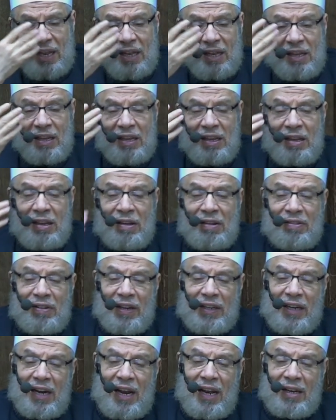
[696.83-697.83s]
big
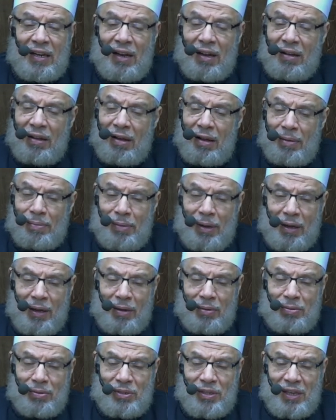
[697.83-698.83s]
horizon.
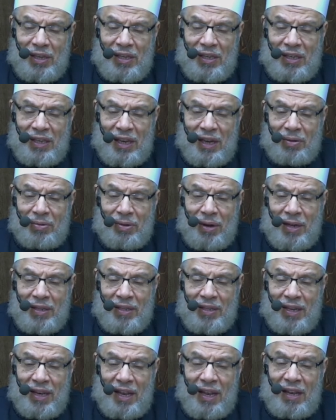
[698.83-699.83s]
And
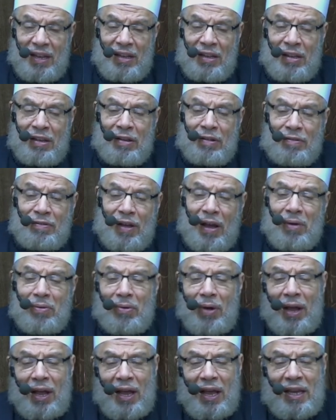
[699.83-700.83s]
he was
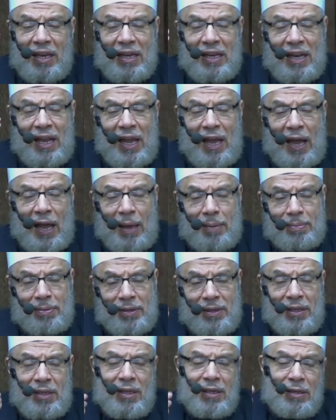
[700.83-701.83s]
within two
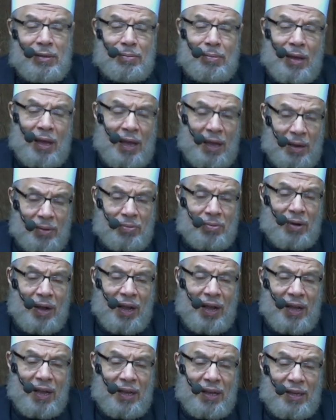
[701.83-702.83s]
uh,
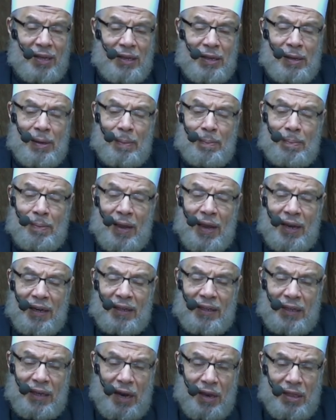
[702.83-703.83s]

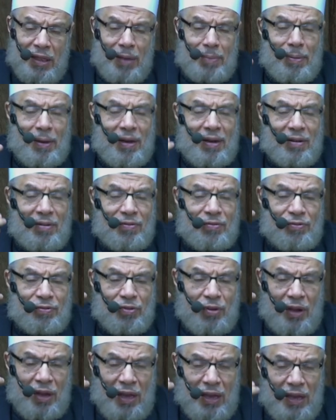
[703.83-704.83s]
throws of
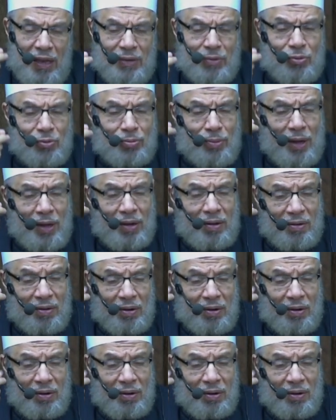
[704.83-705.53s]
the arrows.